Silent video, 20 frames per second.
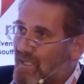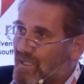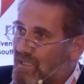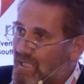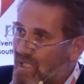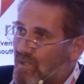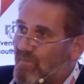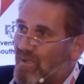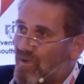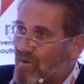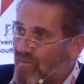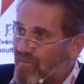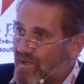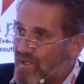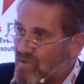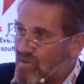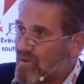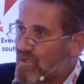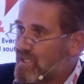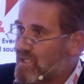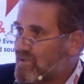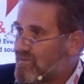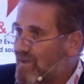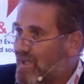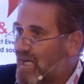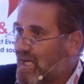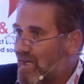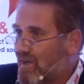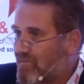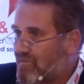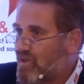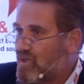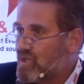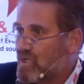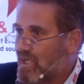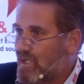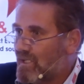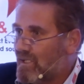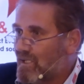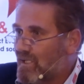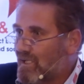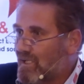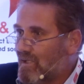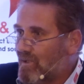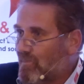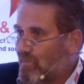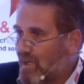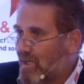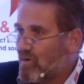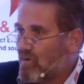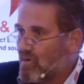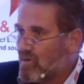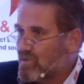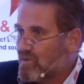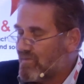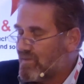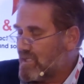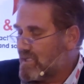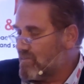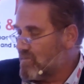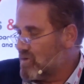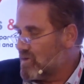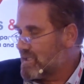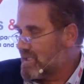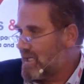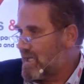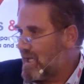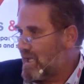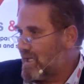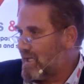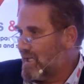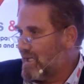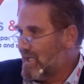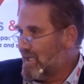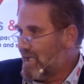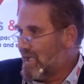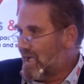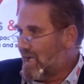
the treatment of resources very inefficient because of the small scale.